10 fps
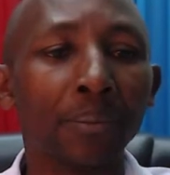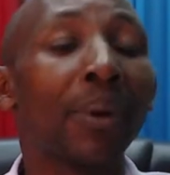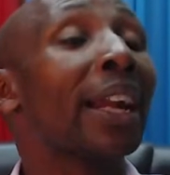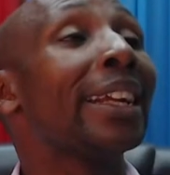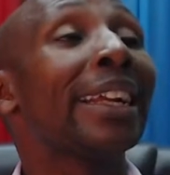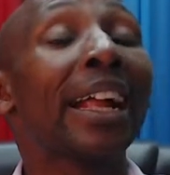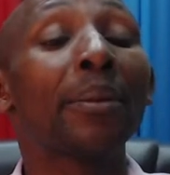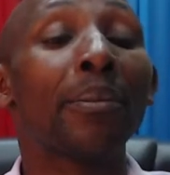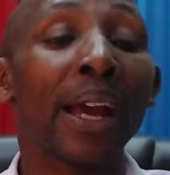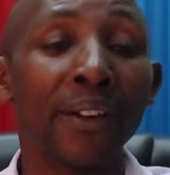but
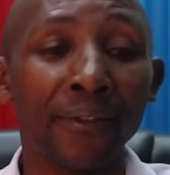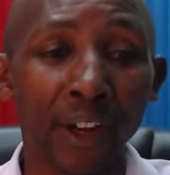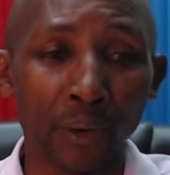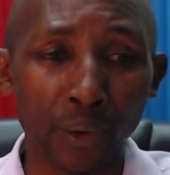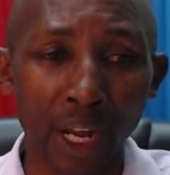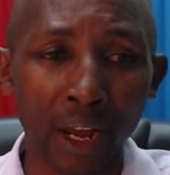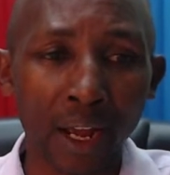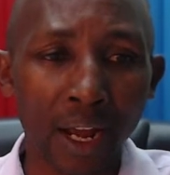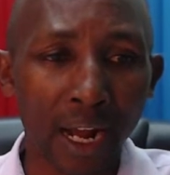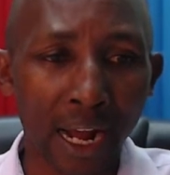done by Valuna
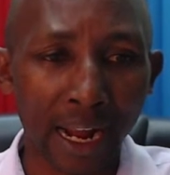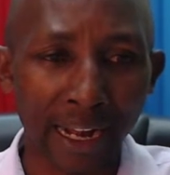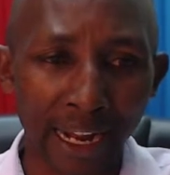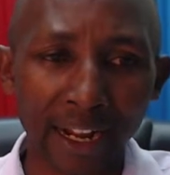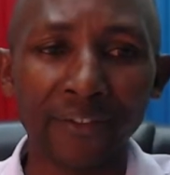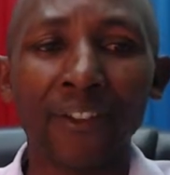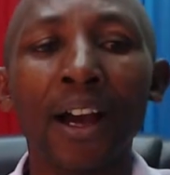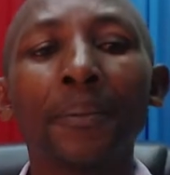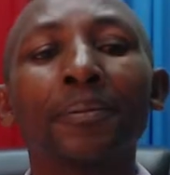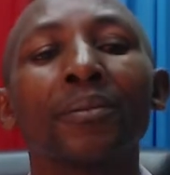
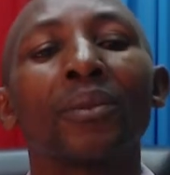Lagva.